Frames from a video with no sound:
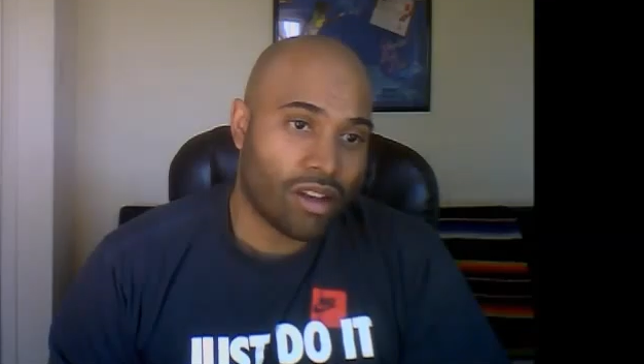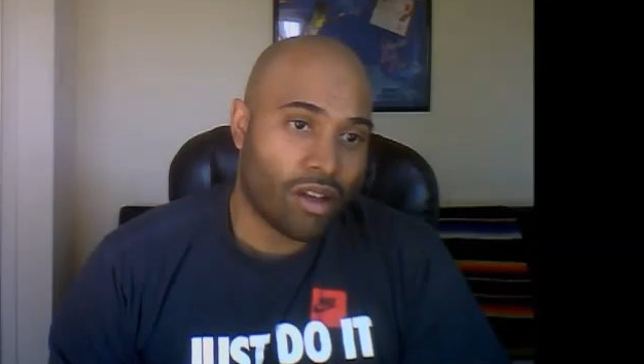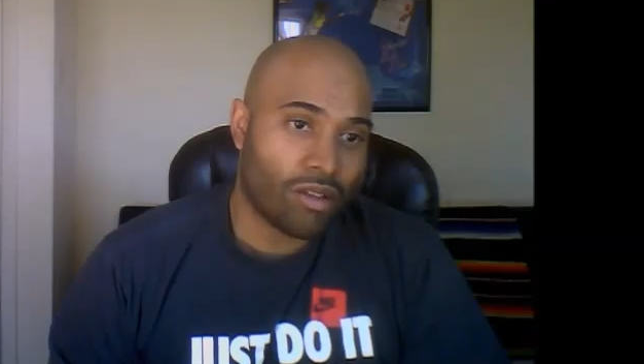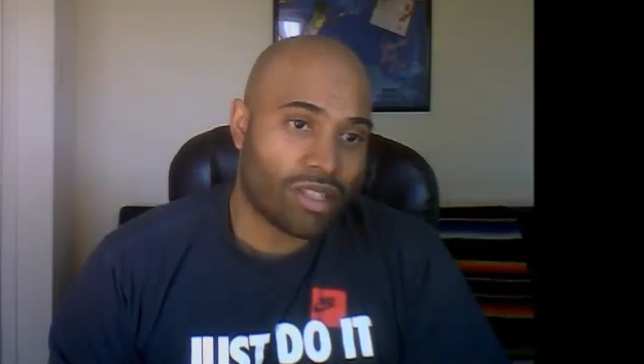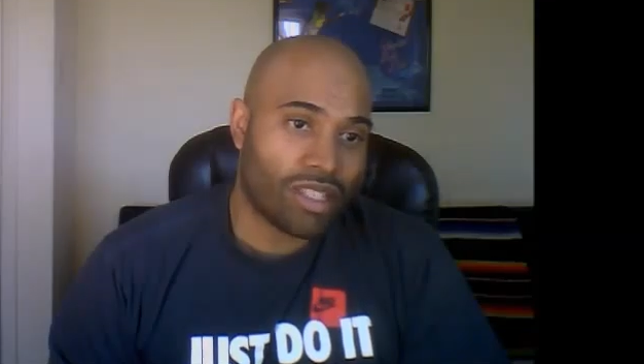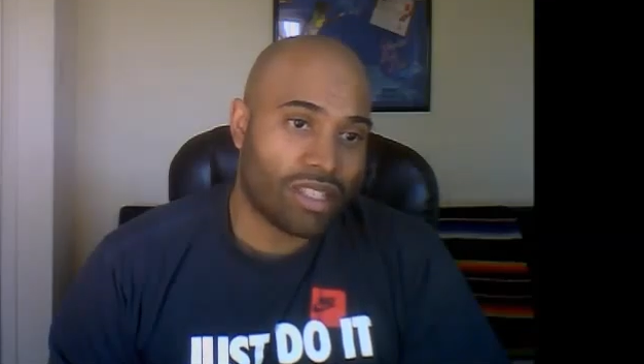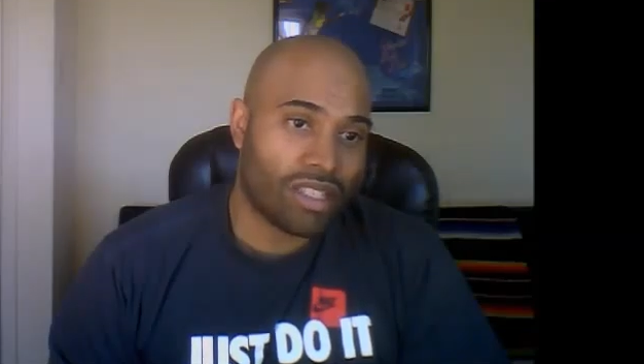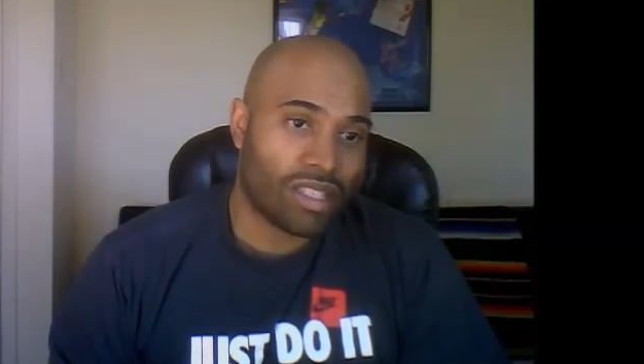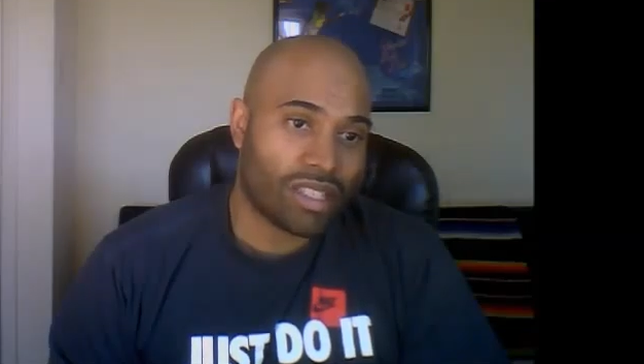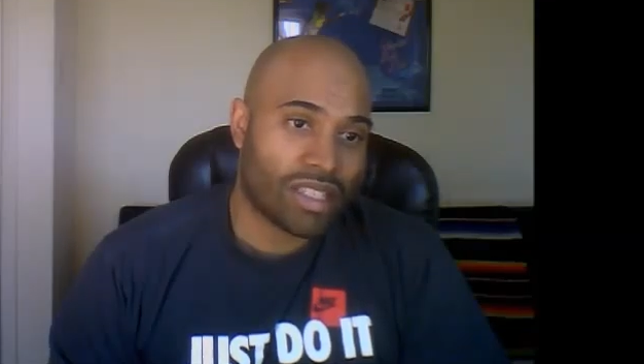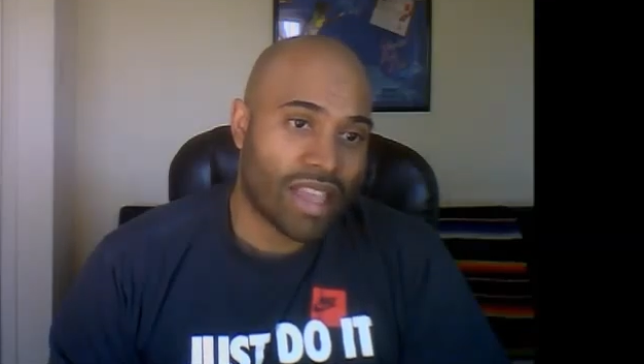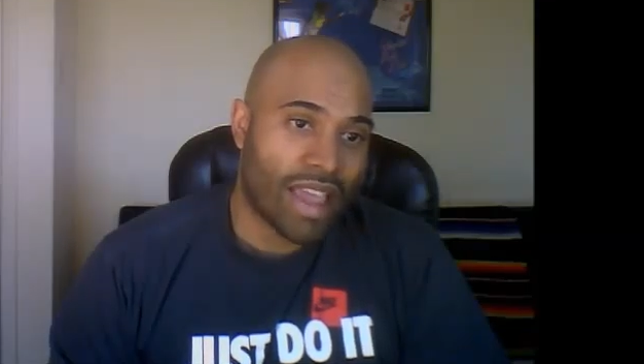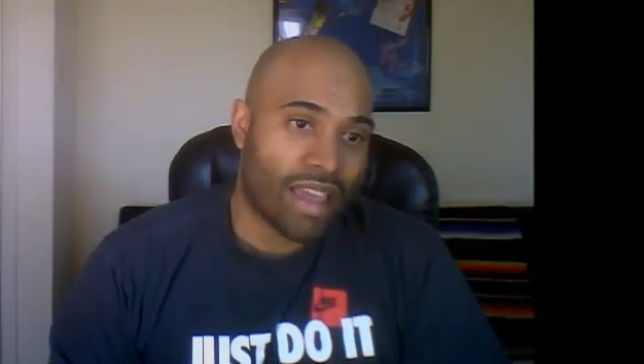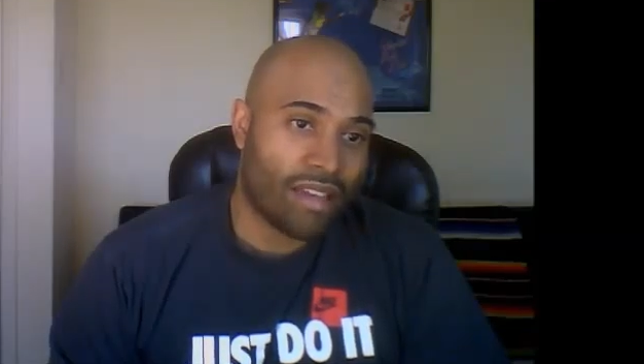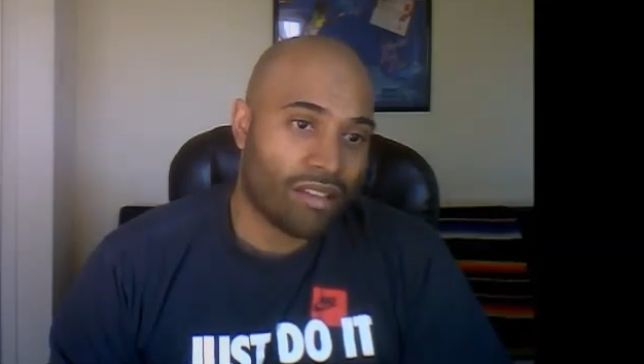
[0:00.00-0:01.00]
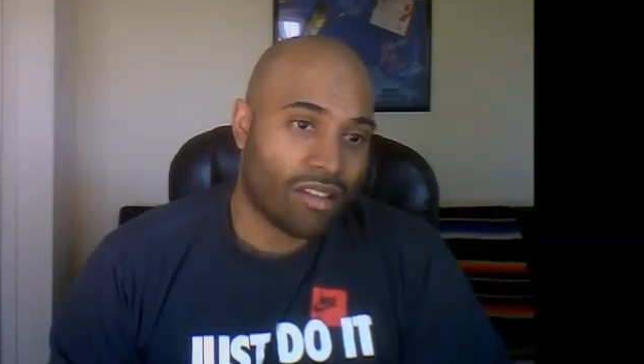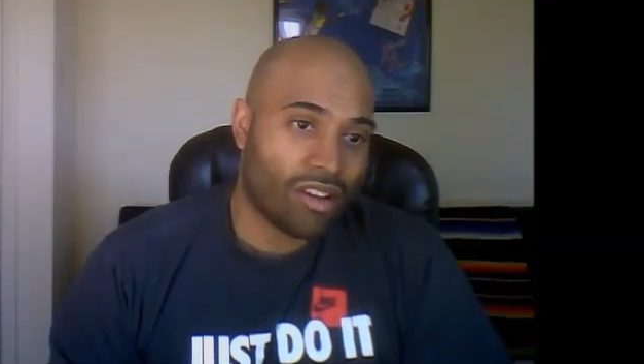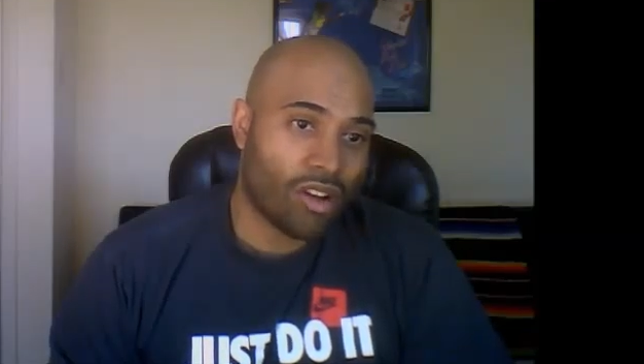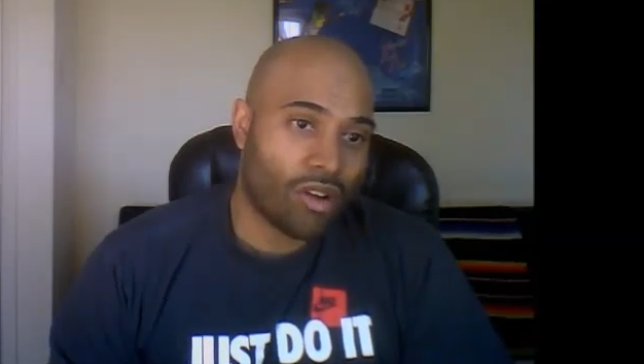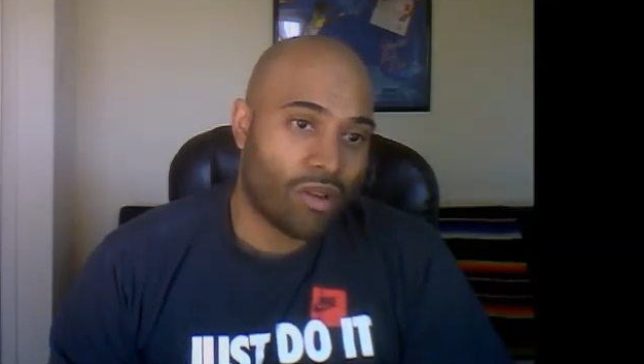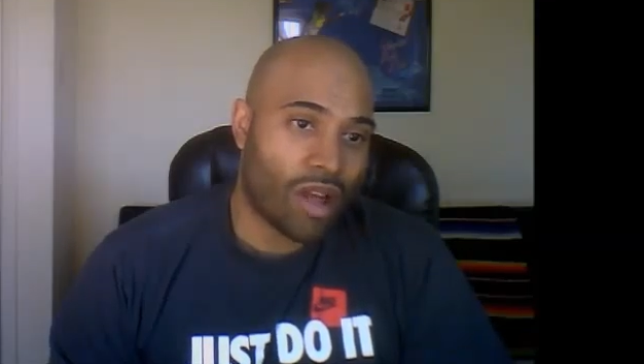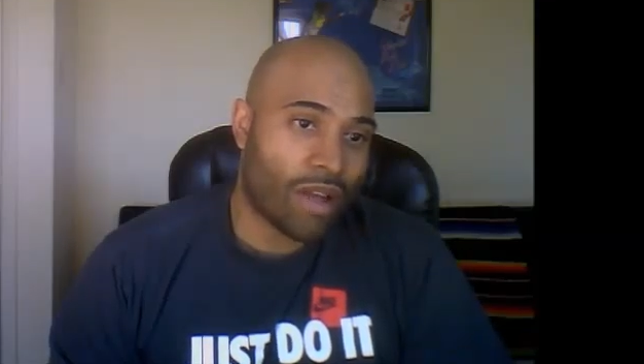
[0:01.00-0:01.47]
it's easy as that.
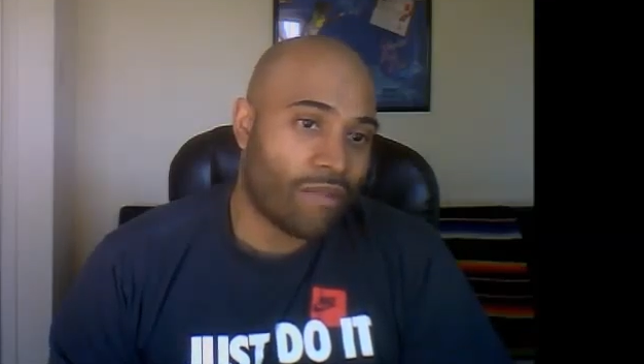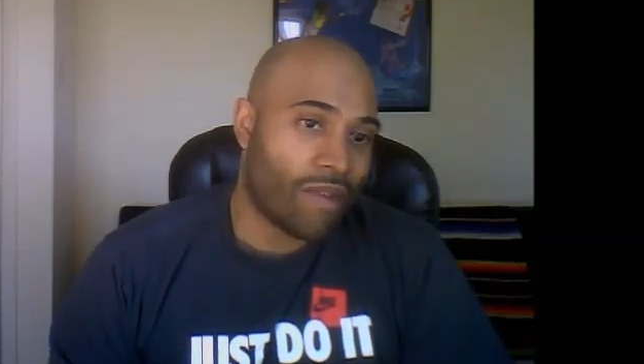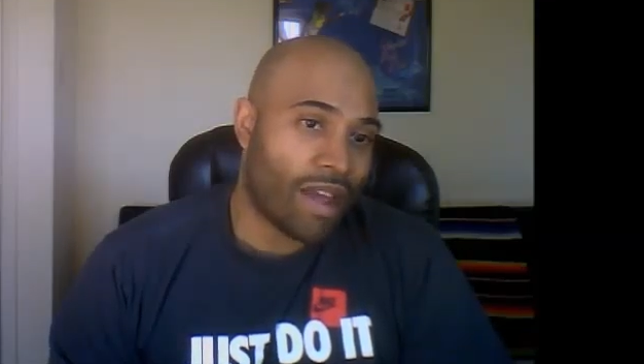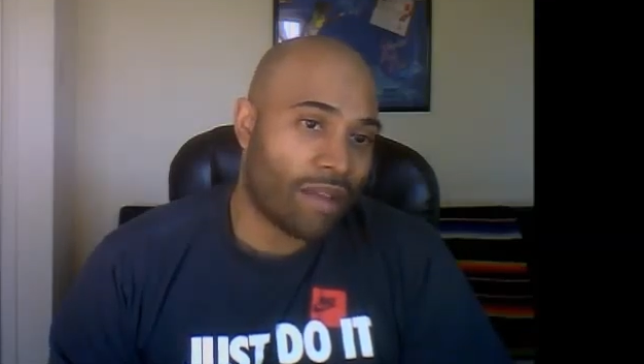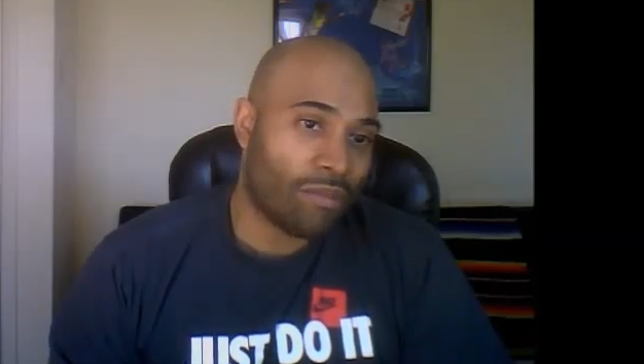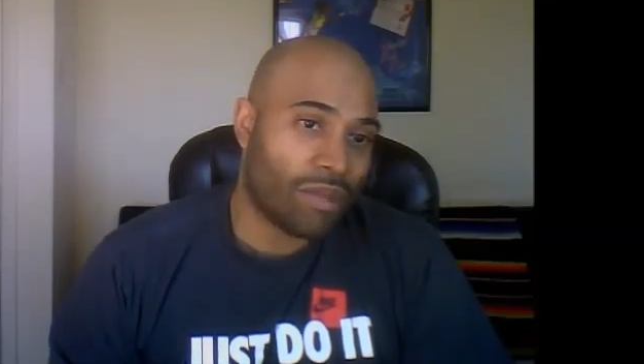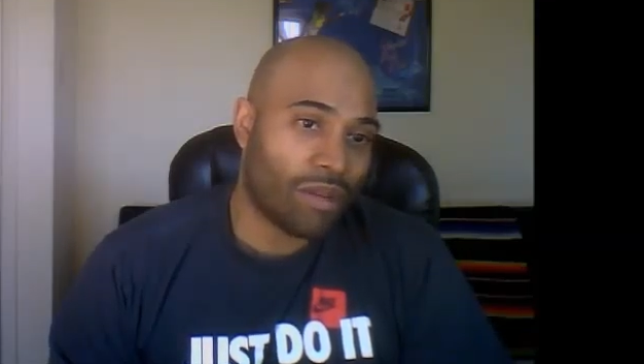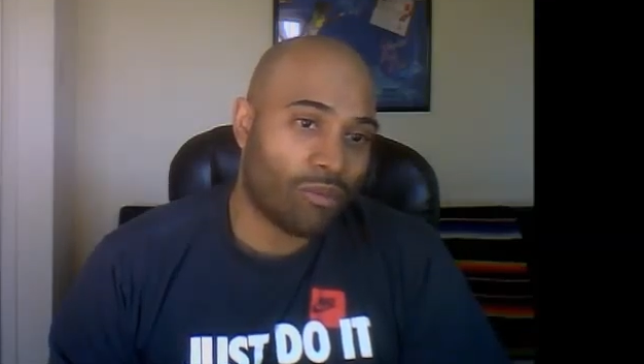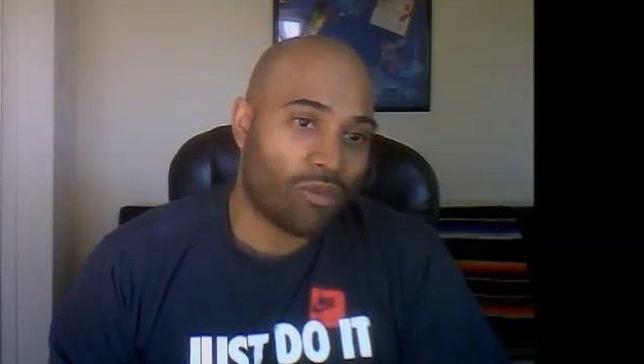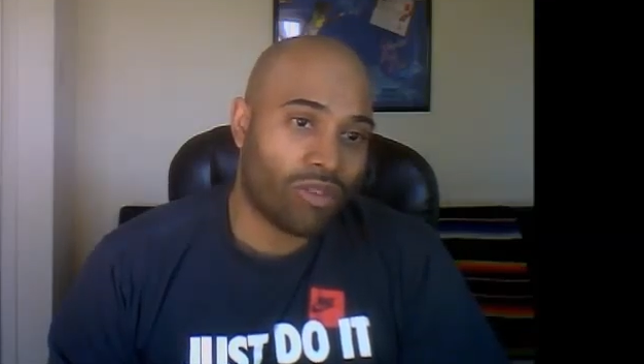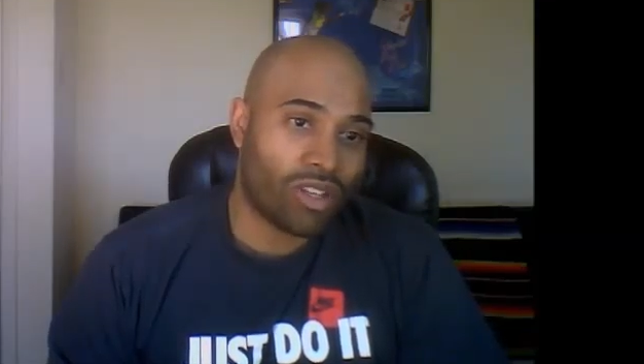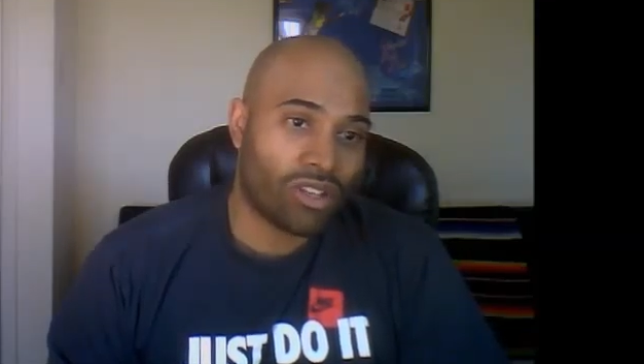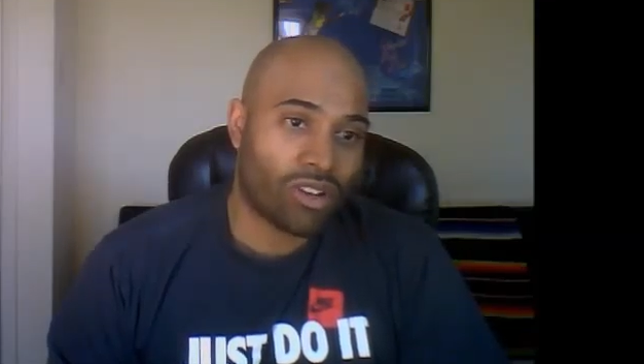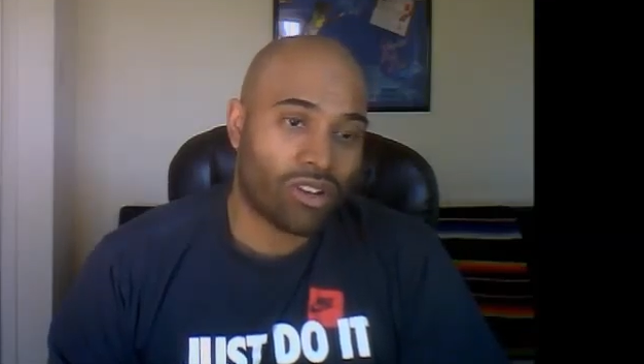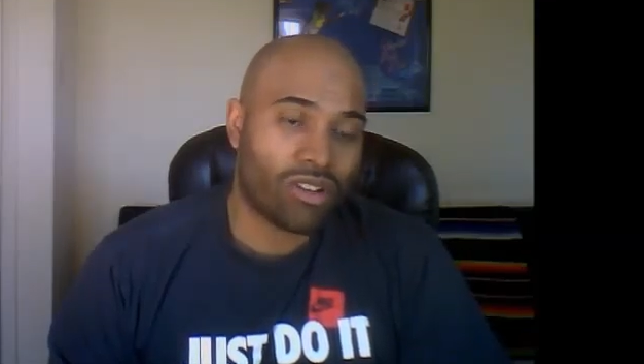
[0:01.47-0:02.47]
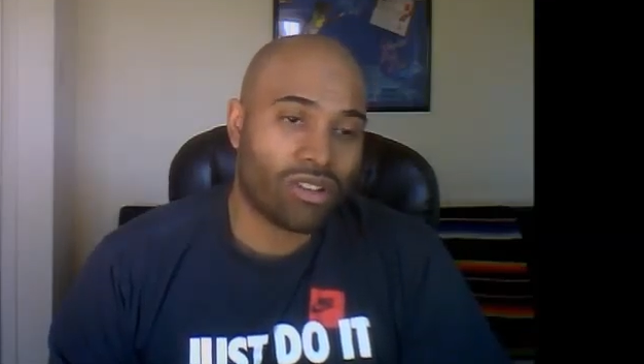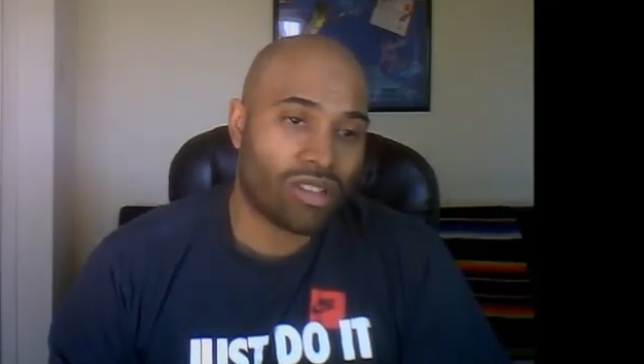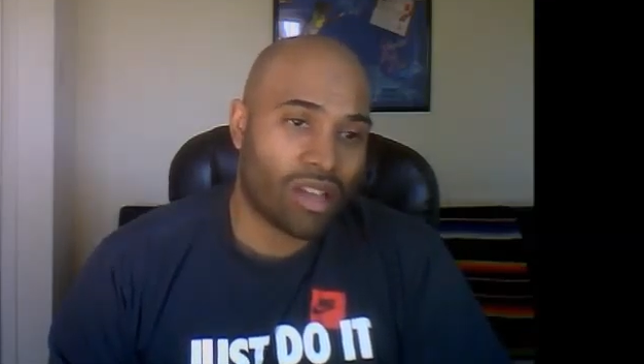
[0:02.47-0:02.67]
I've had minimal returns.